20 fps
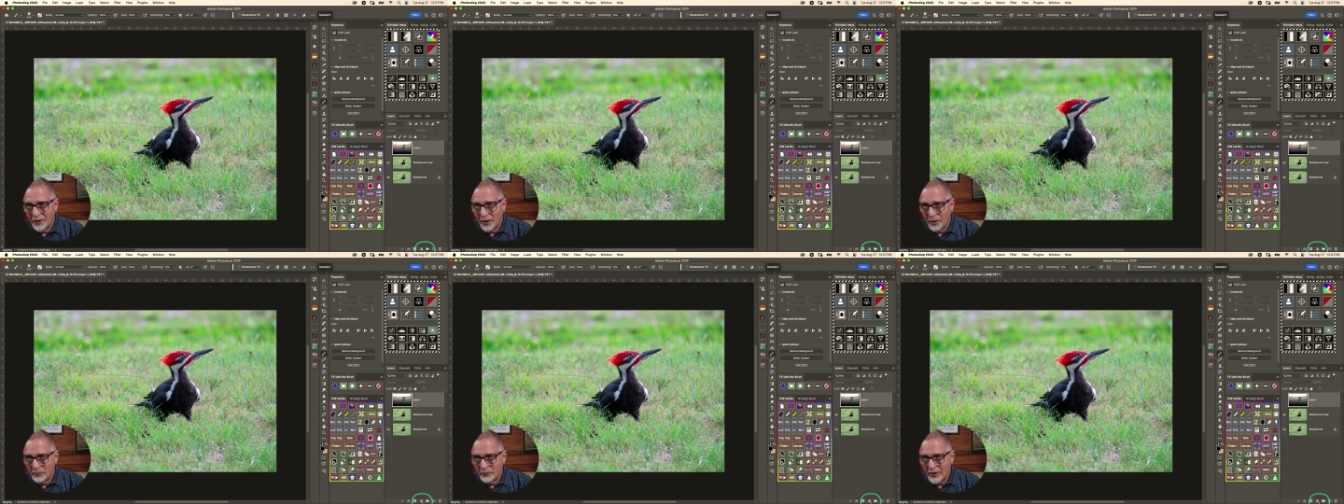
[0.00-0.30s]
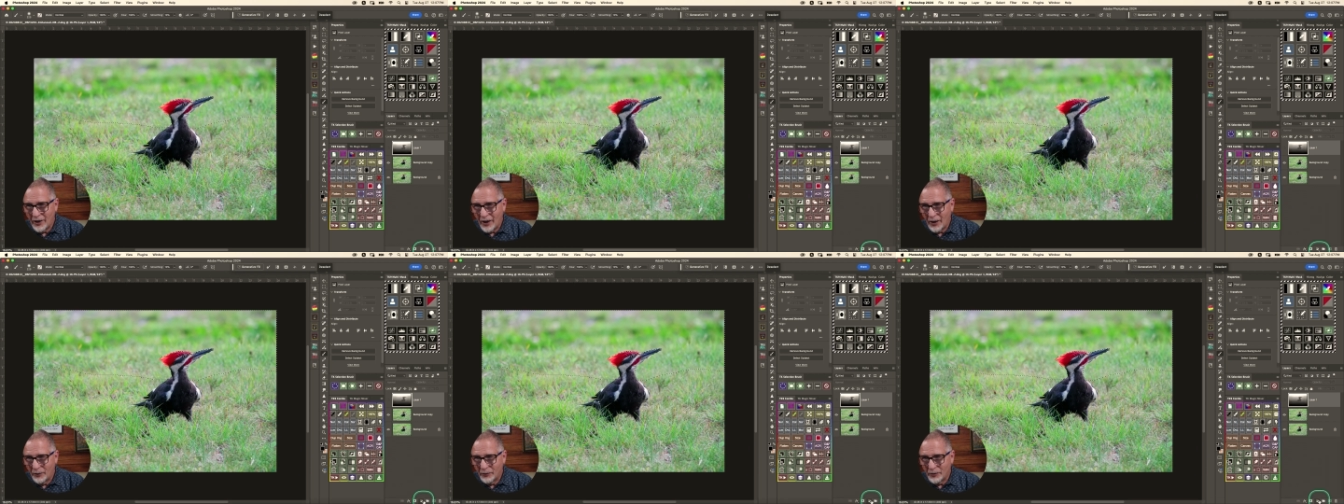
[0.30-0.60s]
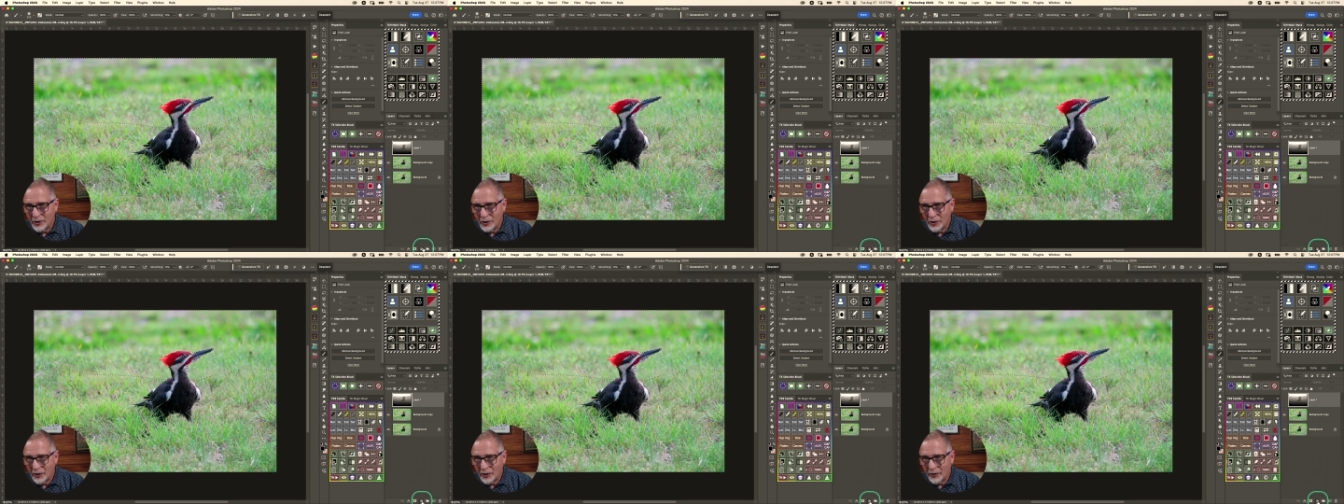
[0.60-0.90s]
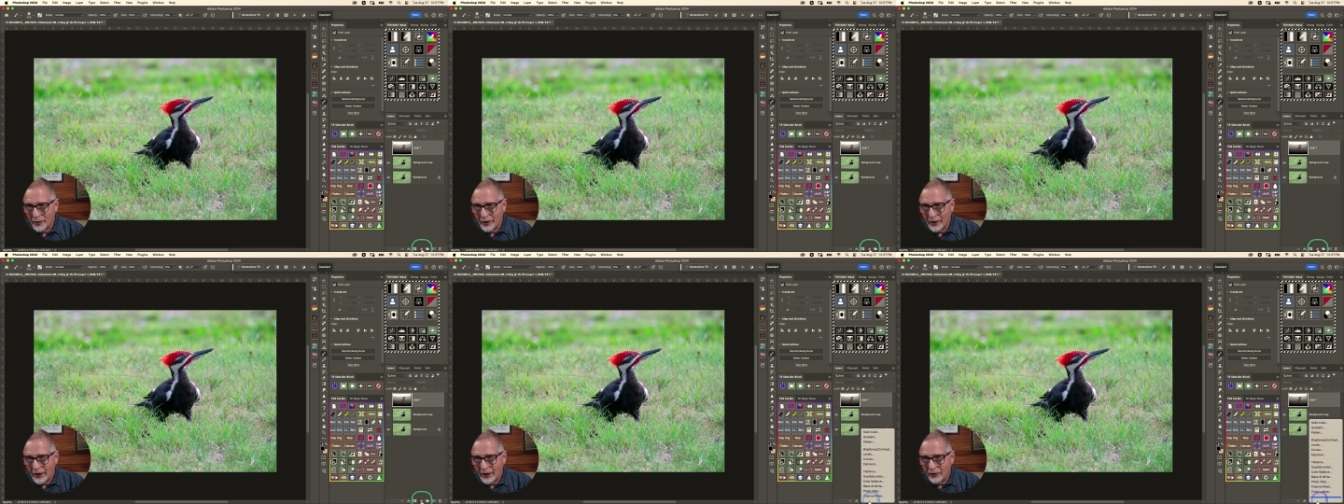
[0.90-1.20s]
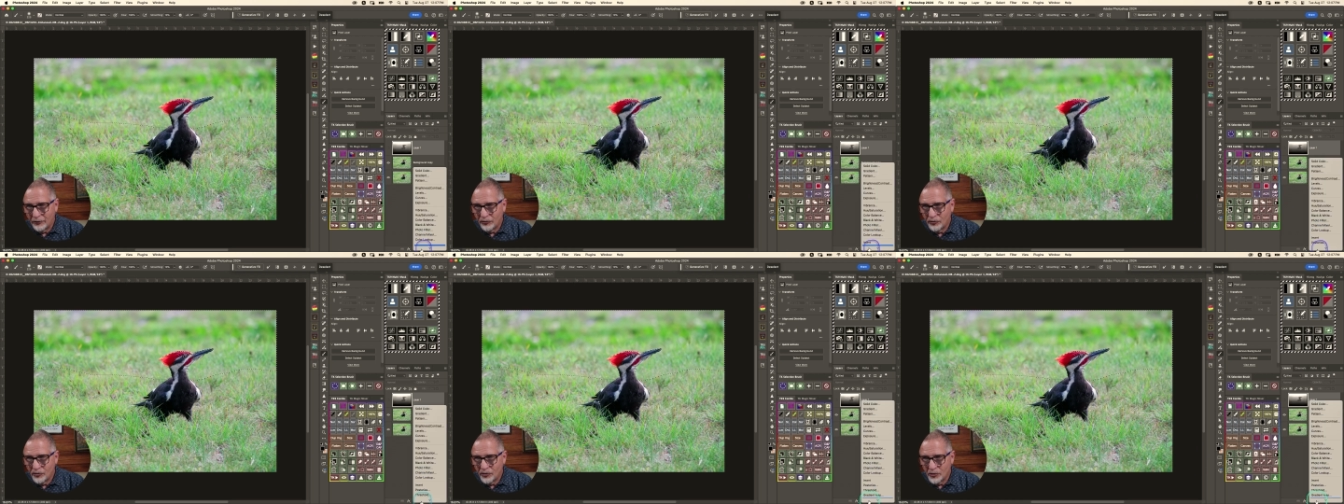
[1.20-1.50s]
can come down here
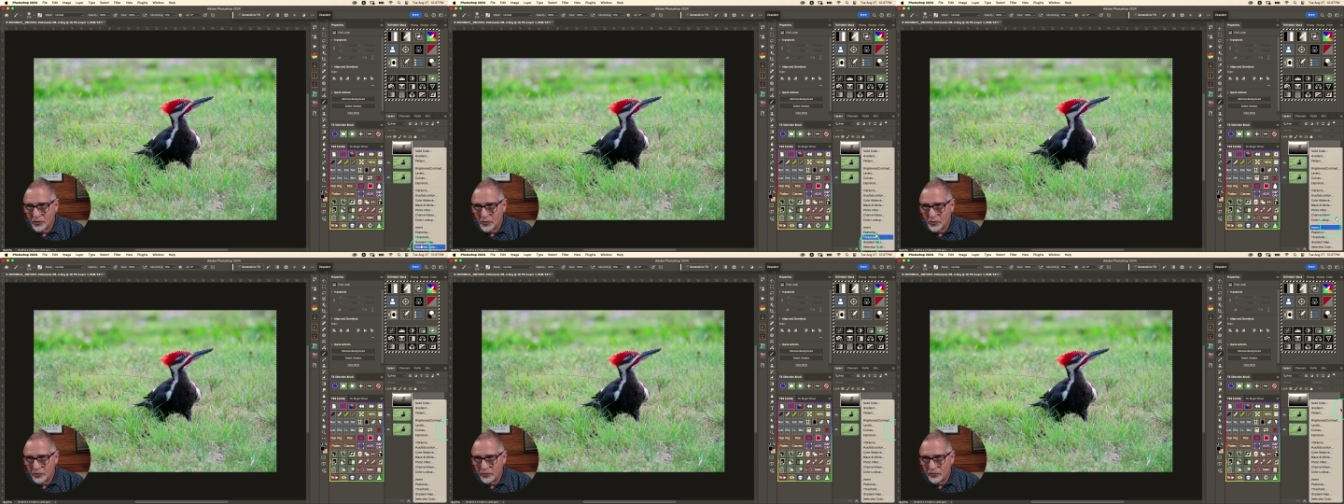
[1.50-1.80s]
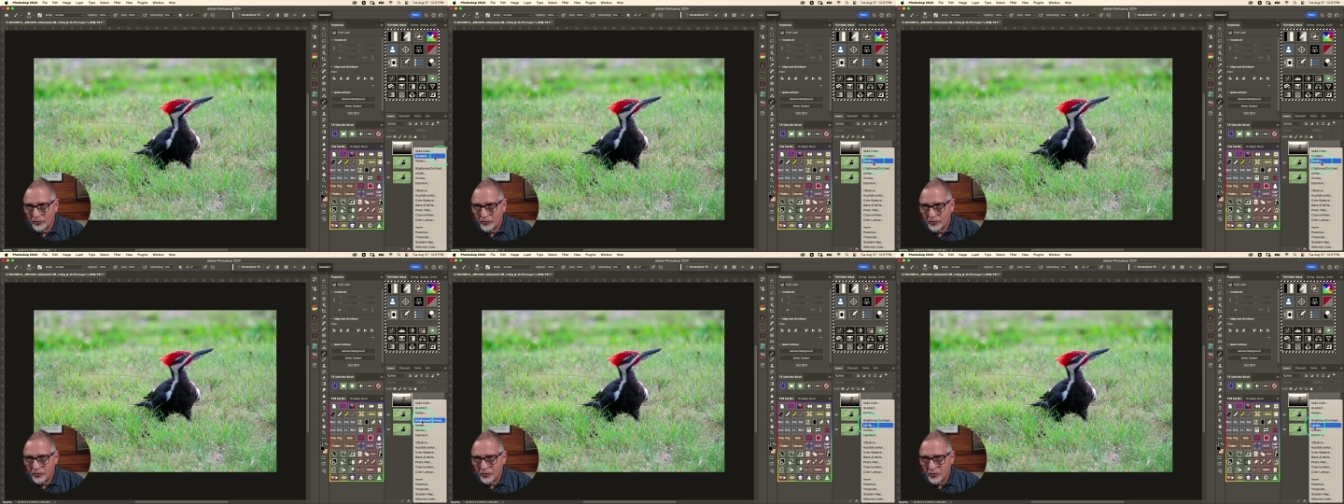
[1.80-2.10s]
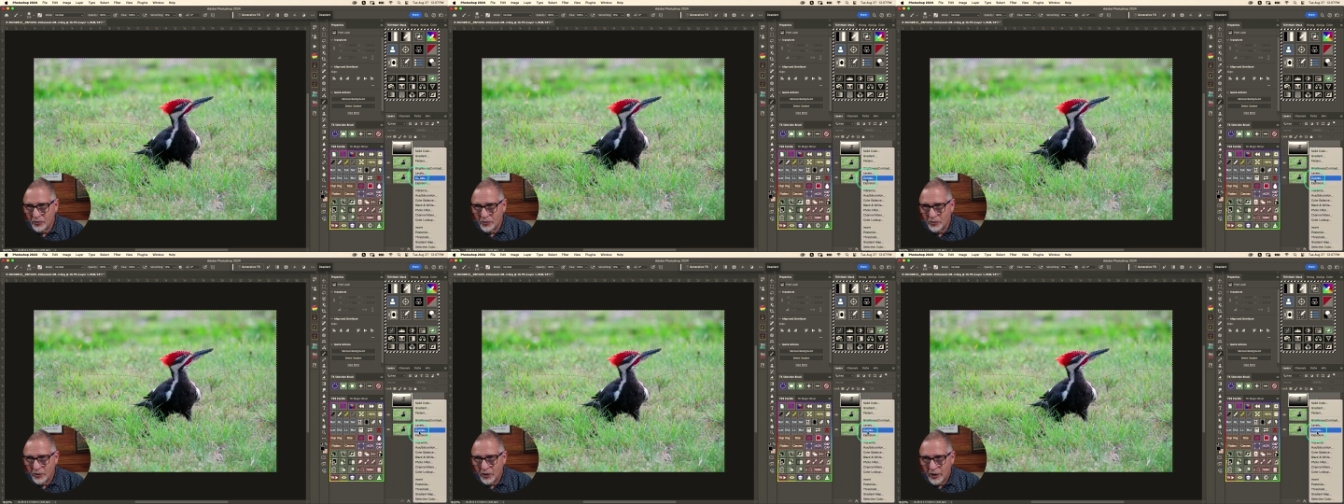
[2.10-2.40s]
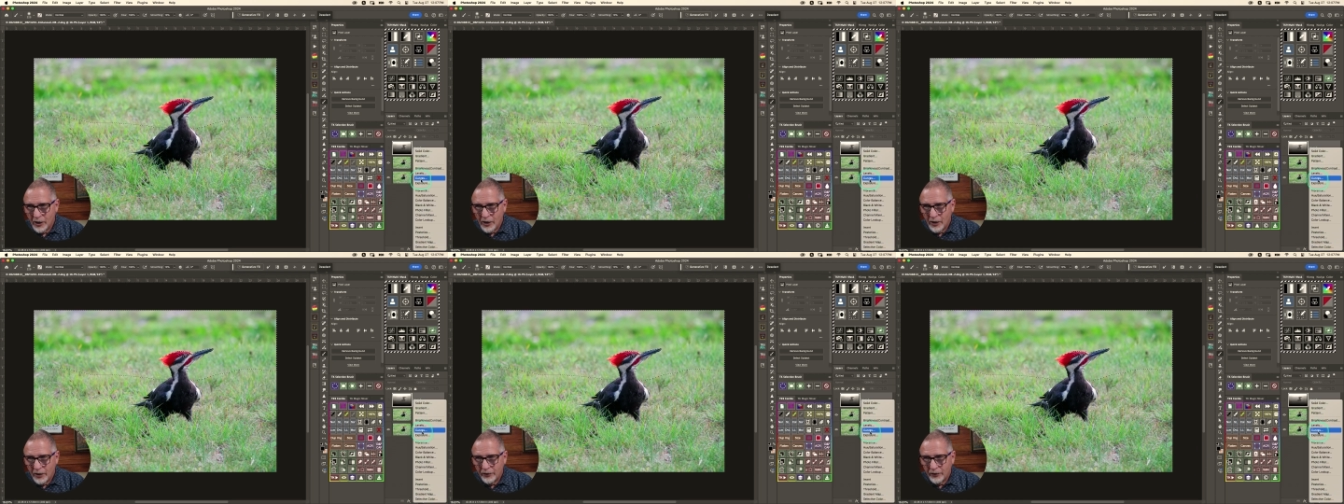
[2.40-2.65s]
and choose to